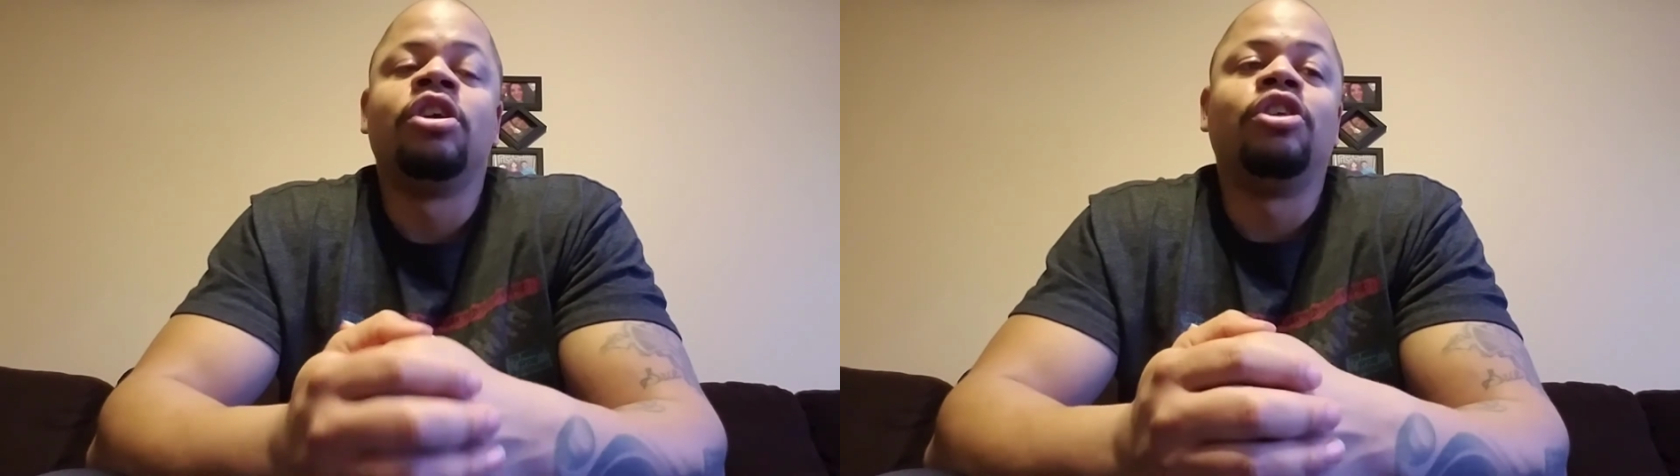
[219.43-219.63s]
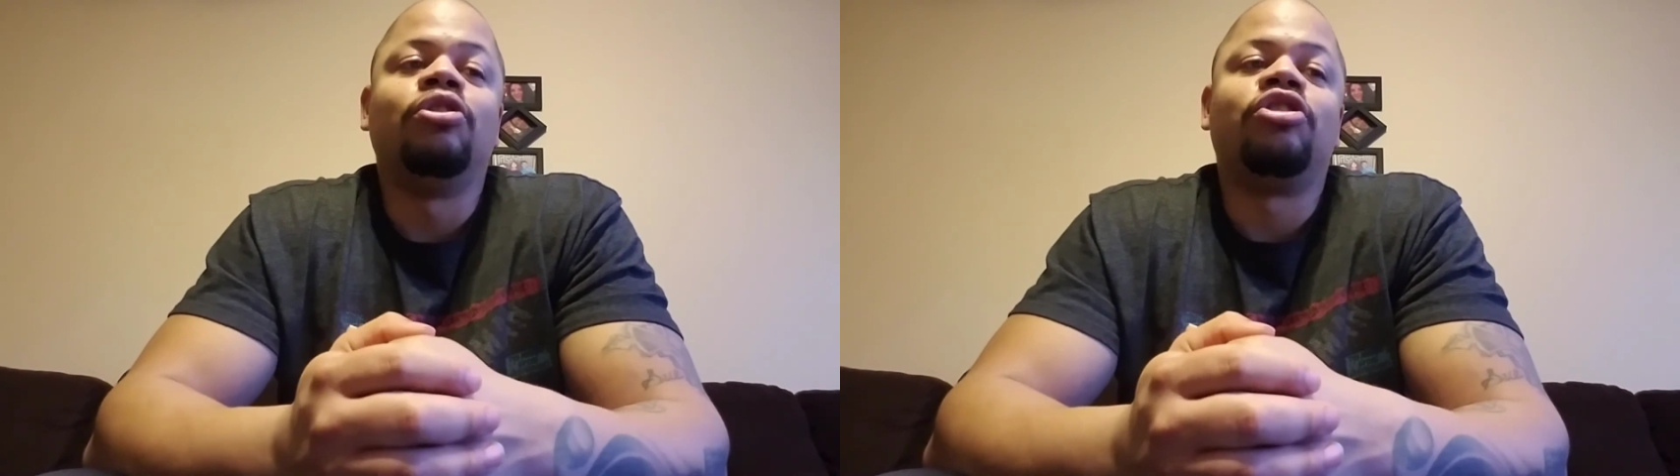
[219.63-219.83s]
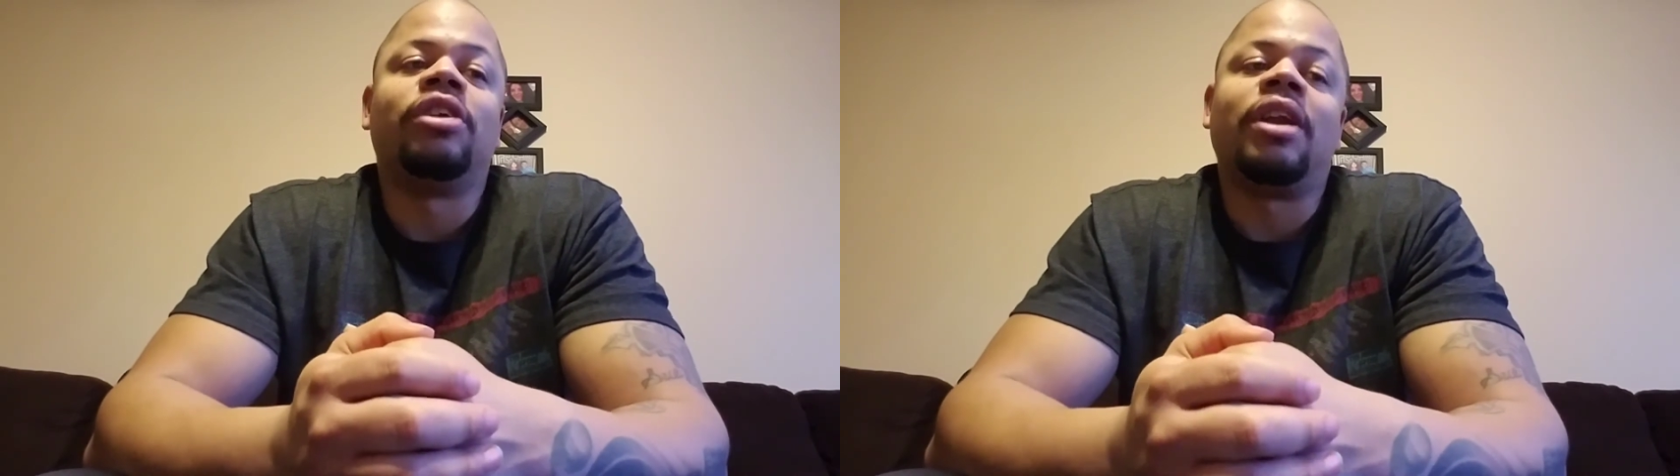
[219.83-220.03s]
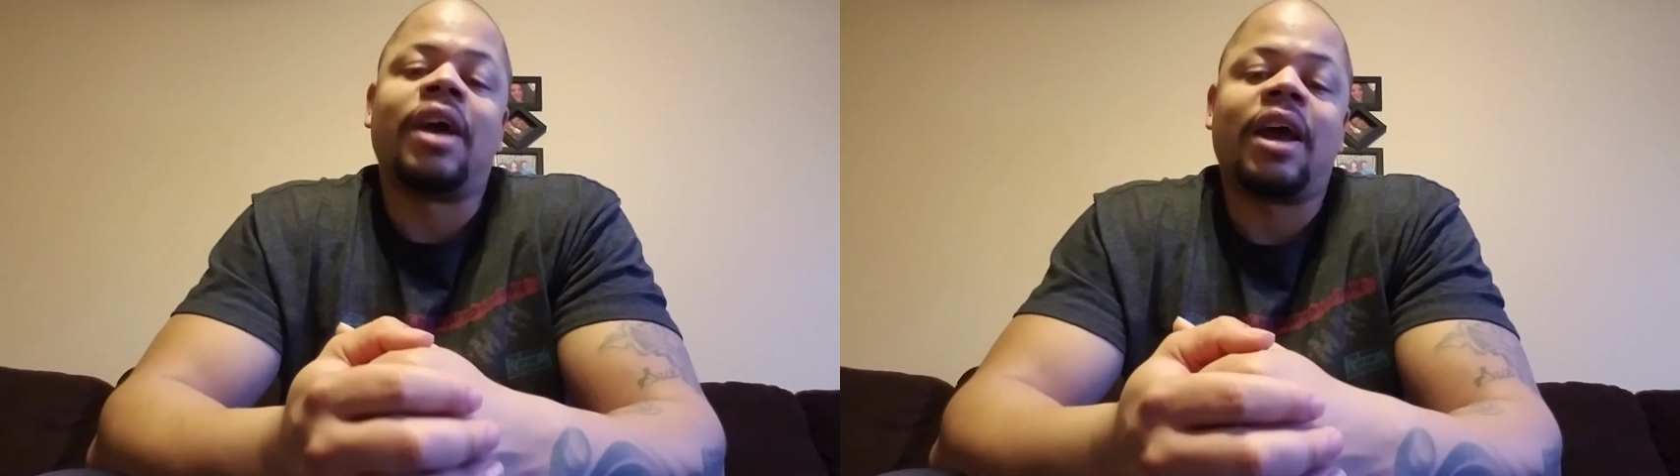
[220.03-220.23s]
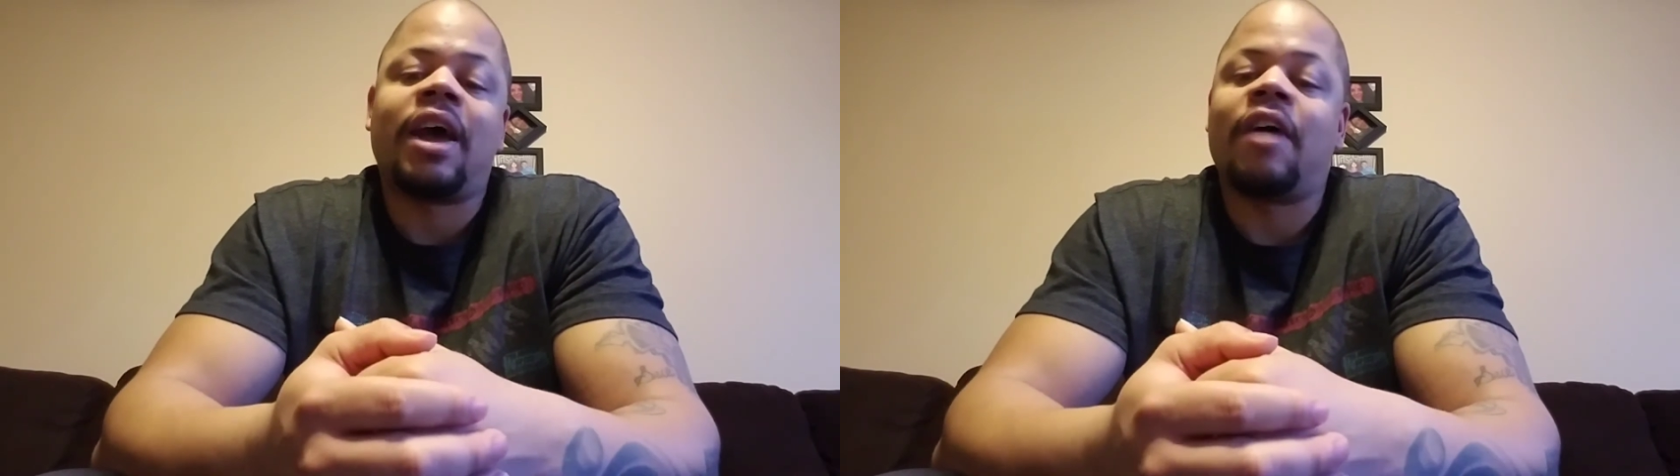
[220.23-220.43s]
you should
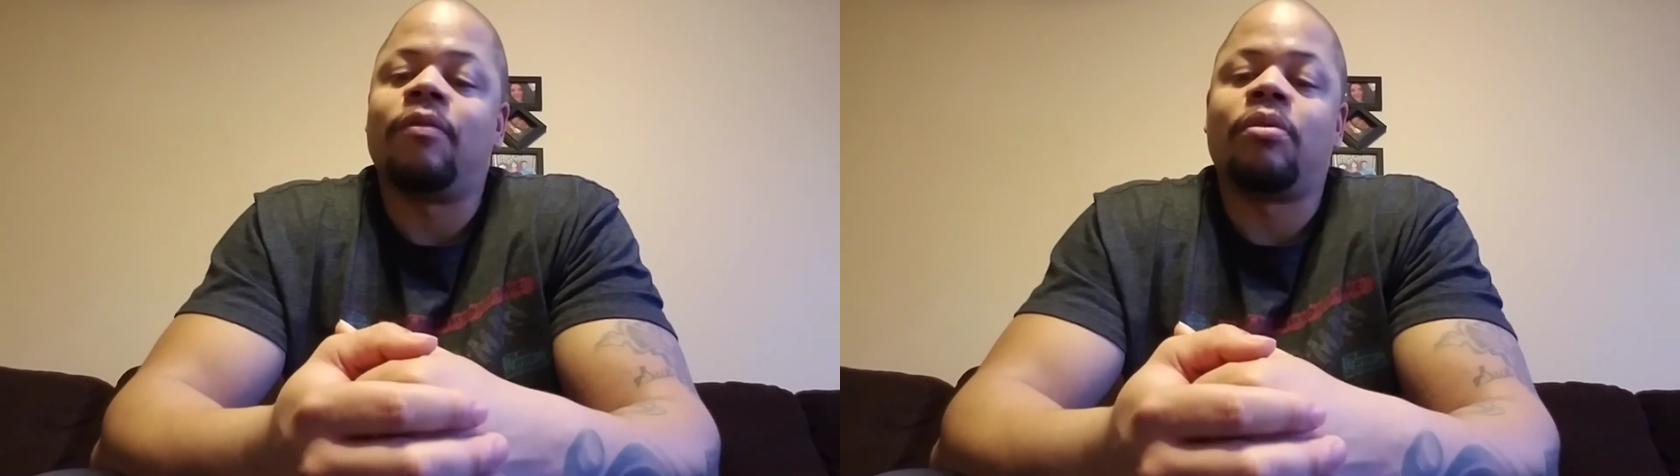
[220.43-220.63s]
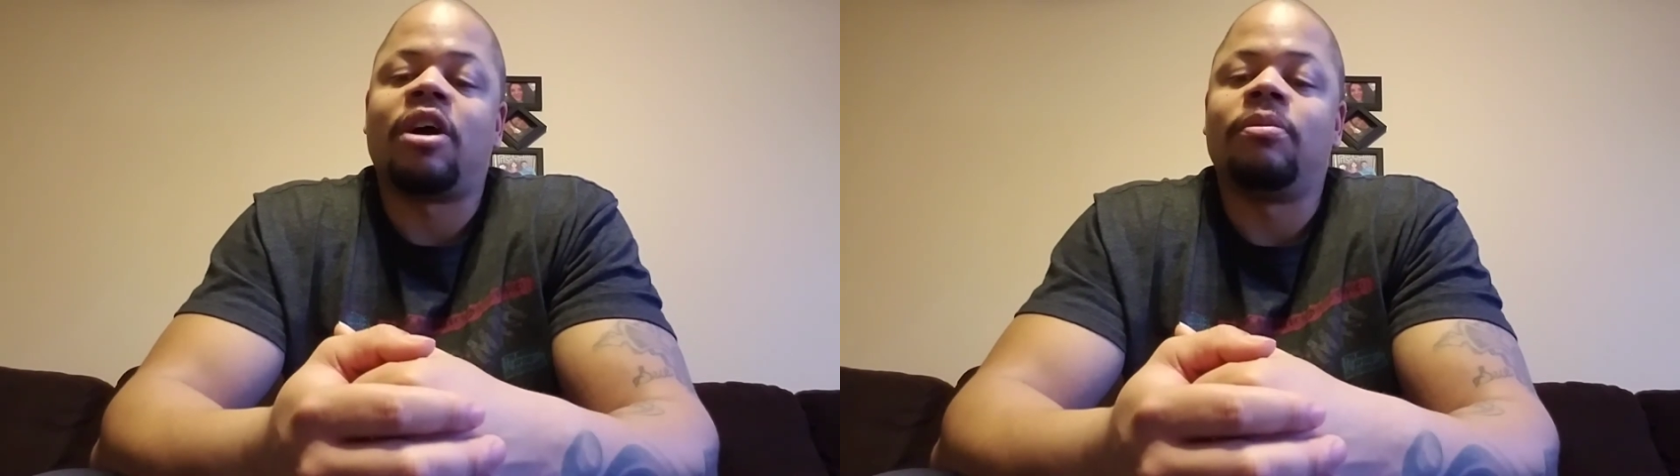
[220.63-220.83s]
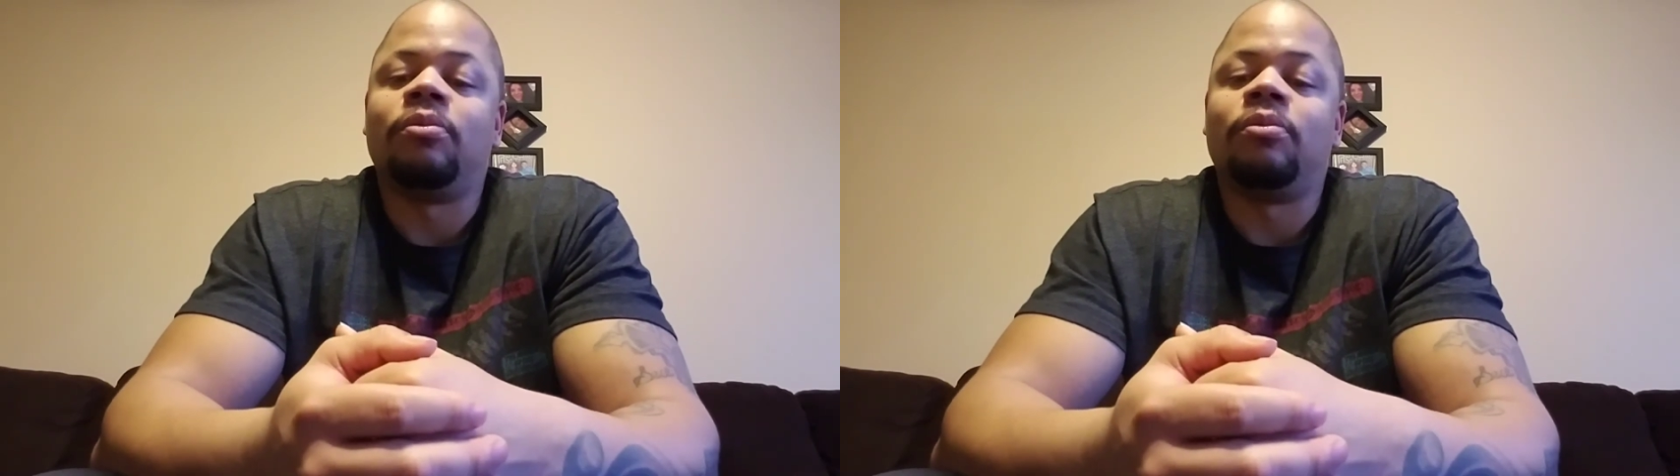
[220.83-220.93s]
not have a problem